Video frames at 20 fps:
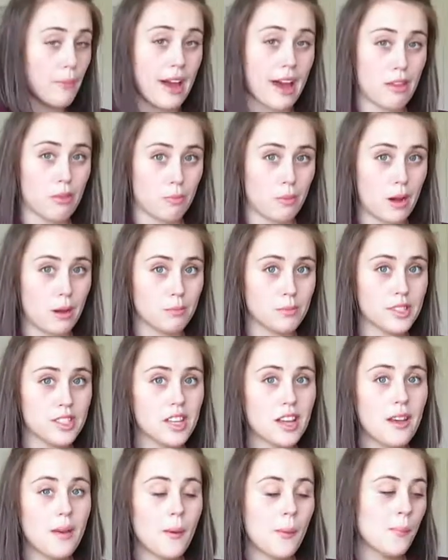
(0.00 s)
bath bombs,
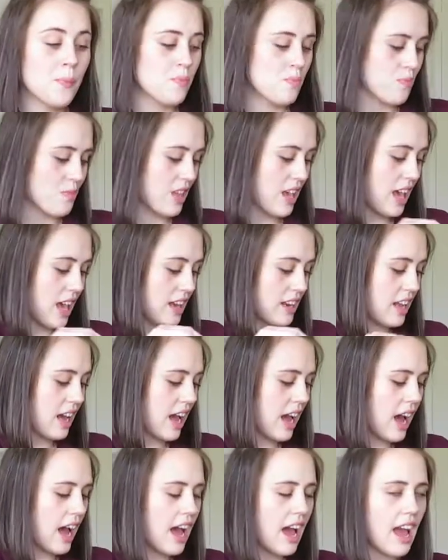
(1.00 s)
and
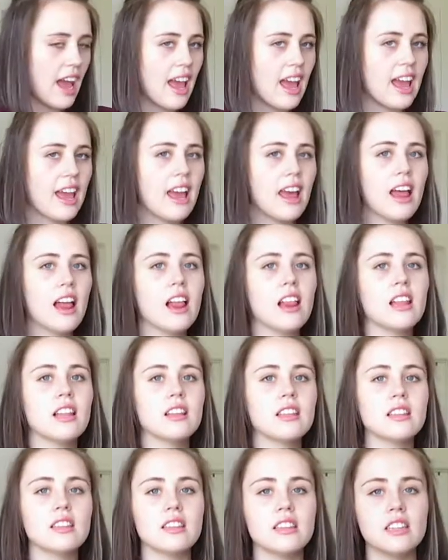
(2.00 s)
I
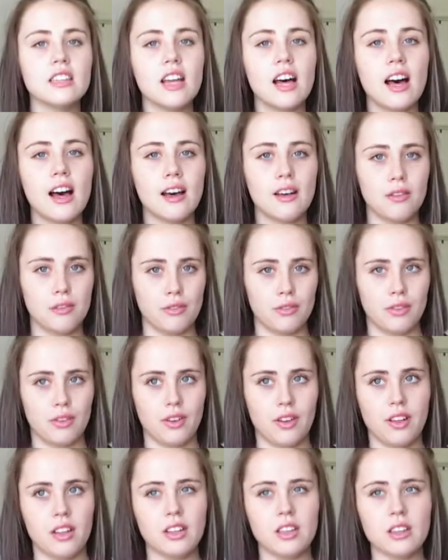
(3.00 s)
love
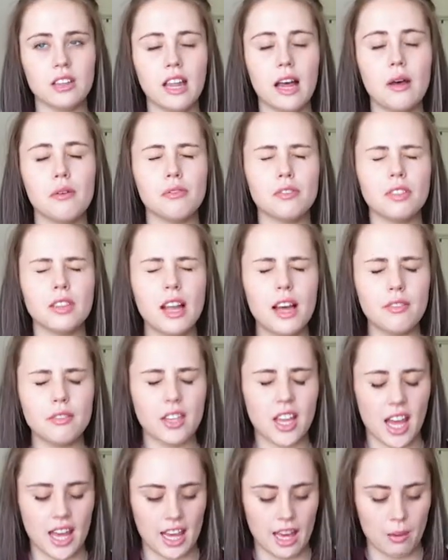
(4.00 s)

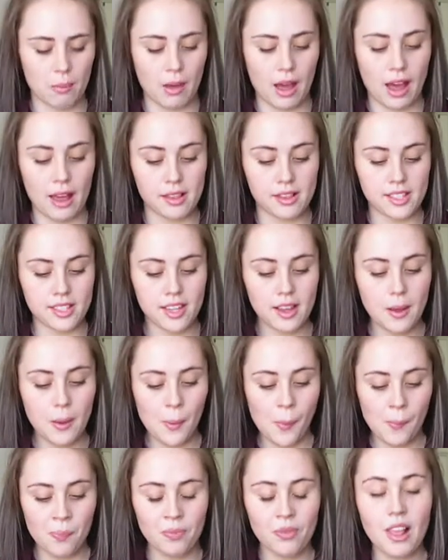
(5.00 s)
taking baths.
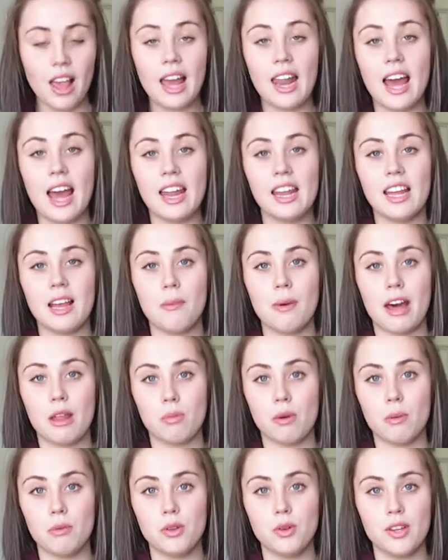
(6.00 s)
And adding a
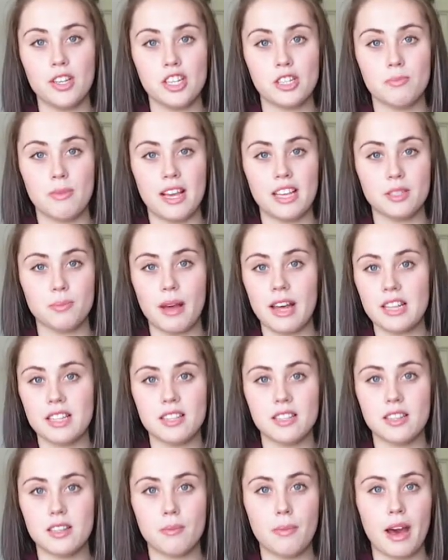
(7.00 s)
bath bomb to it just makes
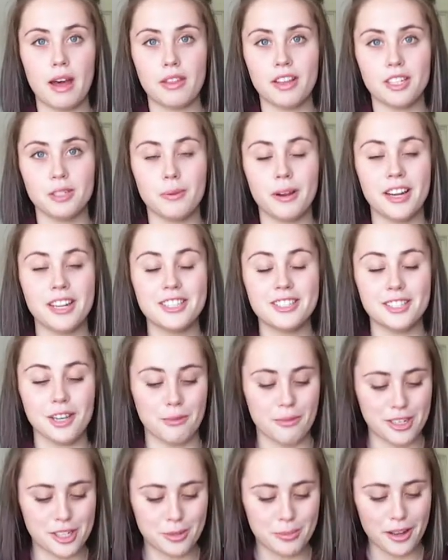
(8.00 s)
the bath experience
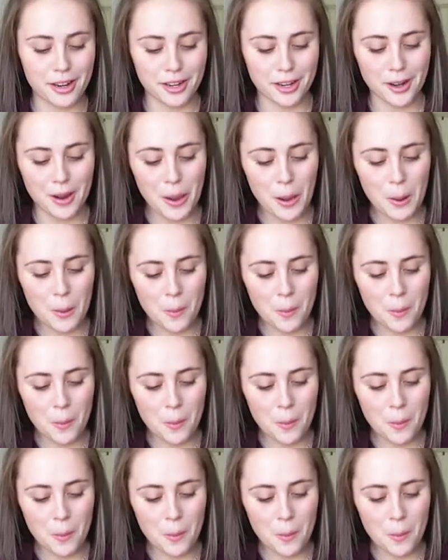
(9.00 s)
so much better.